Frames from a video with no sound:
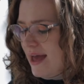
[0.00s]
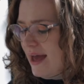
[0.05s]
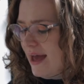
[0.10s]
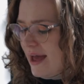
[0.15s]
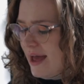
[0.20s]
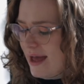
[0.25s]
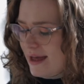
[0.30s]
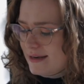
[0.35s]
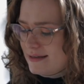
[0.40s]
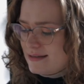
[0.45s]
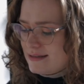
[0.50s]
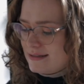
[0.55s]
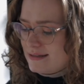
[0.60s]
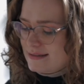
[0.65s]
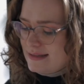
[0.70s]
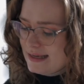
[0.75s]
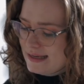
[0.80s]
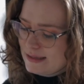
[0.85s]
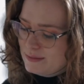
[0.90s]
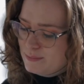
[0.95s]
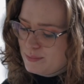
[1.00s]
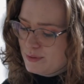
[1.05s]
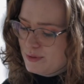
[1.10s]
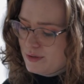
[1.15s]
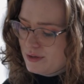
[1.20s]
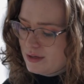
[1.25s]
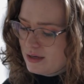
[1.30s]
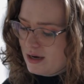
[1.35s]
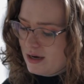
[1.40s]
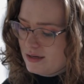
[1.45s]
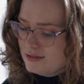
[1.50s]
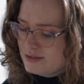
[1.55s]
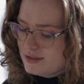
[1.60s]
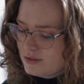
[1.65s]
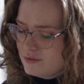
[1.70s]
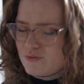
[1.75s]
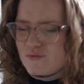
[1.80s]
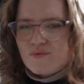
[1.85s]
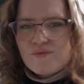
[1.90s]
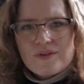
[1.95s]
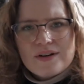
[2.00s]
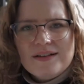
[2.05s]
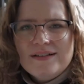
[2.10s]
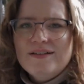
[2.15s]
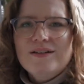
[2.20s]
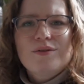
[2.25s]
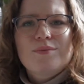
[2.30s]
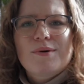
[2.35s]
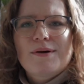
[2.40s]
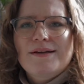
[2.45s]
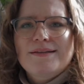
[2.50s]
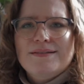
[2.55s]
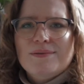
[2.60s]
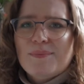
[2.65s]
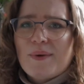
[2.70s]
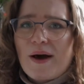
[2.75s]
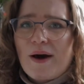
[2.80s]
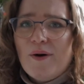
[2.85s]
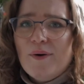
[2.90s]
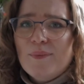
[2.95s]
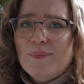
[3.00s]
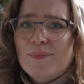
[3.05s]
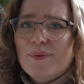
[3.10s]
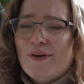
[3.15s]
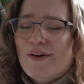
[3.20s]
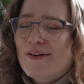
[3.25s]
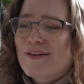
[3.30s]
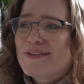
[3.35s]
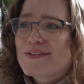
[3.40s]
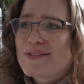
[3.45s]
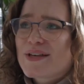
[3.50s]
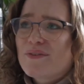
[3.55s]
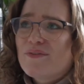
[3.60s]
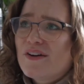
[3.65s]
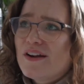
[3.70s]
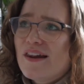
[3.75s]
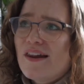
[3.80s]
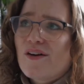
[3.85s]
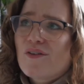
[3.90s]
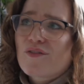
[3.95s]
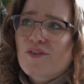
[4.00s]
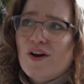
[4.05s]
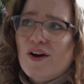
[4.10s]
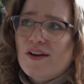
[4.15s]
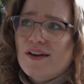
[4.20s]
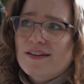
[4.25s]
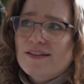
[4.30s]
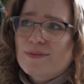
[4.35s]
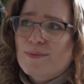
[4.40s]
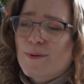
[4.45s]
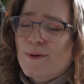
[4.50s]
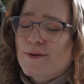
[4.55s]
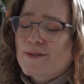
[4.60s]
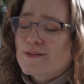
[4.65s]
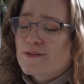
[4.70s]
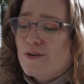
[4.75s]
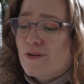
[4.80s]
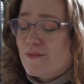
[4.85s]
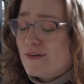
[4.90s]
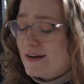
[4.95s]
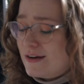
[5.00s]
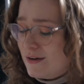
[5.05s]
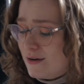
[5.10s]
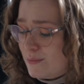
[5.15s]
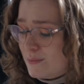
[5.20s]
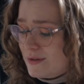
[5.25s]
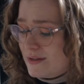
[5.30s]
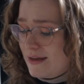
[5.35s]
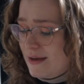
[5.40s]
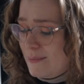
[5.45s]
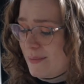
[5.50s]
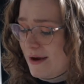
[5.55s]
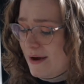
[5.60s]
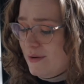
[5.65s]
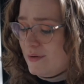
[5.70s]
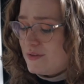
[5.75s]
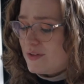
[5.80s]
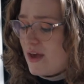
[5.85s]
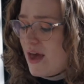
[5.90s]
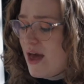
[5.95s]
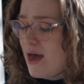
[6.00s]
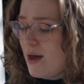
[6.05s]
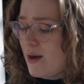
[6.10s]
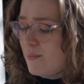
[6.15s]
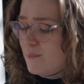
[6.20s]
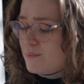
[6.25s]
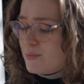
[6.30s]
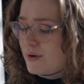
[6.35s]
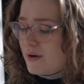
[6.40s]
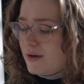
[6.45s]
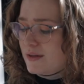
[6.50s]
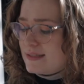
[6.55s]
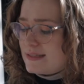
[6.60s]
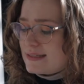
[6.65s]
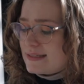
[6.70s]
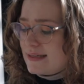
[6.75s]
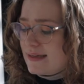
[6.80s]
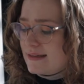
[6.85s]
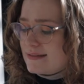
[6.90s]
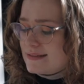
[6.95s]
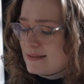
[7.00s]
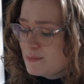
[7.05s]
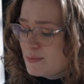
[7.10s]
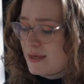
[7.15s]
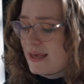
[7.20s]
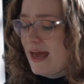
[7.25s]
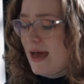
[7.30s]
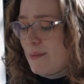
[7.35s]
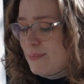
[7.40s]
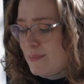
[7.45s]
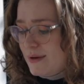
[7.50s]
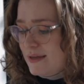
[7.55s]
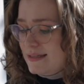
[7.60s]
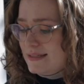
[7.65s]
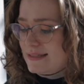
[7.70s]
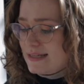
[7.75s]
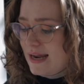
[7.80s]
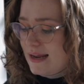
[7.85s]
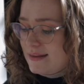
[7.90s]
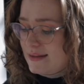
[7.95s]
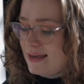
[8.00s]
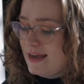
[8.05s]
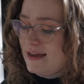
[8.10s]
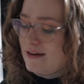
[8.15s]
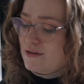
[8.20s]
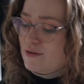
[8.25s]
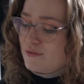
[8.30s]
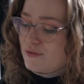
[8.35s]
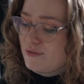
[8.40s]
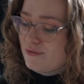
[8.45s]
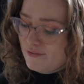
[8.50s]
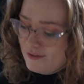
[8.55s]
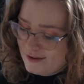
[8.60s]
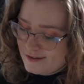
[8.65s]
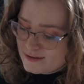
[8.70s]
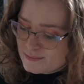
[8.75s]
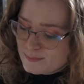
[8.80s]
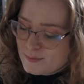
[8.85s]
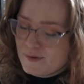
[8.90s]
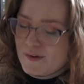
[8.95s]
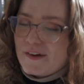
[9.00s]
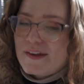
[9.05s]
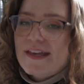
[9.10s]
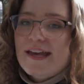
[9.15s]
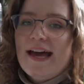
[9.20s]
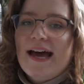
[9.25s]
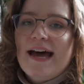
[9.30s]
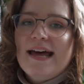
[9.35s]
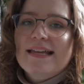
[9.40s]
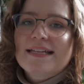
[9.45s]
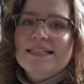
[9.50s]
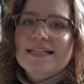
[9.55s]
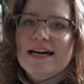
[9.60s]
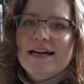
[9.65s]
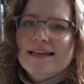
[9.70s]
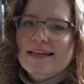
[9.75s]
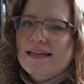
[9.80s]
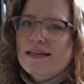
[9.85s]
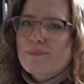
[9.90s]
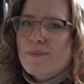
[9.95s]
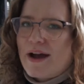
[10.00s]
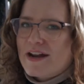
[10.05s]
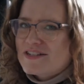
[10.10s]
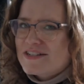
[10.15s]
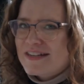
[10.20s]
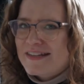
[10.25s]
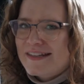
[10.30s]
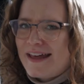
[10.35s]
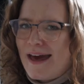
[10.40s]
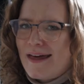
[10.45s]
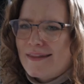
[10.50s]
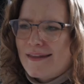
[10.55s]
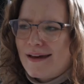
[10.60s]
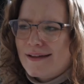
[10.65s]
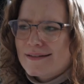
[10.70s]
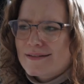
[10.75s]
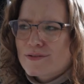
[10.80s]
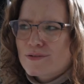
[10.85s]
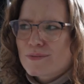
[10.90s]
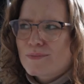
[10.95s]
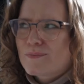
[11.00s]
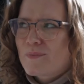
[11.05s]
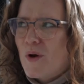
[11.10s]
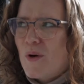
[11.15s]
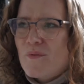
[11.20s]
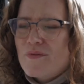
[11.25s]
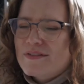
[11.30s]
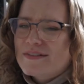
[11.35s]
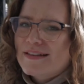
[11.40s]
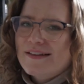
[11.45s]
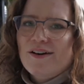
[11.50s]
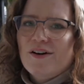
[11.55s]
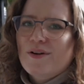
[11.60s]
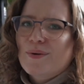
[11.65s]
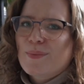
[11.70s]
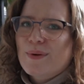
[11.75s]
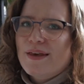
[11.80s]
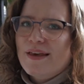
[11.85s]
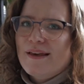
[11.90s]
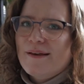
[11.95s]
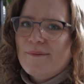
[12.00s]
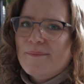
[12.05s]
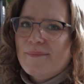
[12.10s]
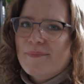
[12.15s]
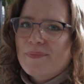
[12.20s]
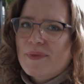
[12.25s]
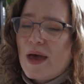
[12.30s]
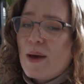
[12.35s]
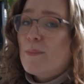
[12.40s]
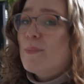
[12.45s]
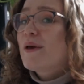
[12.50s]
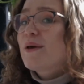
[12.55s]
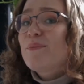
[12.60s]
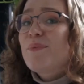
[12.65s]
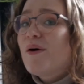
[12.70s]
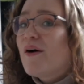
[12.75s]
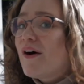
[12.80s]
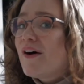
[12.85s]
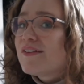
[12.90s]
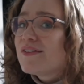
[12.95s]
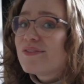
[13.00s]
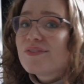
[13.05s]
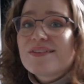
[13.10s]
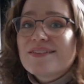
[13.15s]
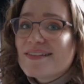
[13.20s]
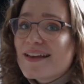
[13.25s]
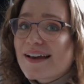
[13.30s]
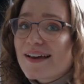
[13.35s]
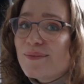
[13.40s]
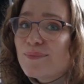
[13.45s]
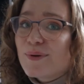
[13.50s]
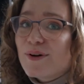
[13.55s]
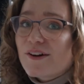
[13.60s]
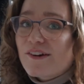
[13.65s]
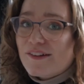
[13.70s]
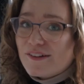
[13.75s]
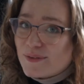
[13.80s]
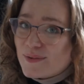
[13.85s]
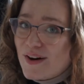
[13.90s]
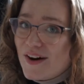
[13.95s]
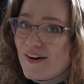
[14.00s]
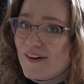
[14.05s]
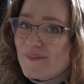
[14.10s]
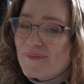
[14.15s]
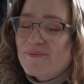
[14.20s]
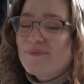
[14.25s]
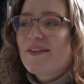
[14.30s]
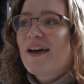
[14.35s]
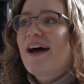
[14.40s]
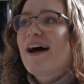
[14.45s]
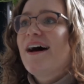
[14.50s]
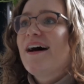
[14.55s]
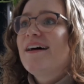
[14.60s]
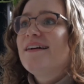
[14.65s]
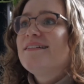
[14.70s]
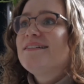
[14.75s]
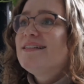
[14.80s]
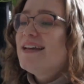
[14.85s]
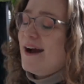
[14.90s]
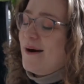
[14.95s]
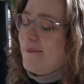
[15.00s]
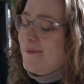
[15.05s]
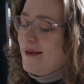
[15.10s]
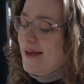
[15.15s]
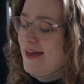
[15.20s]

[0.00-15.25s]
and the second book, I don't really know what it's about, because I really love going into books not really knowing what they're about, but something happened at the end of the first book, and I can imagine that that's obviously going to be a big part of the second book as well. And yeah,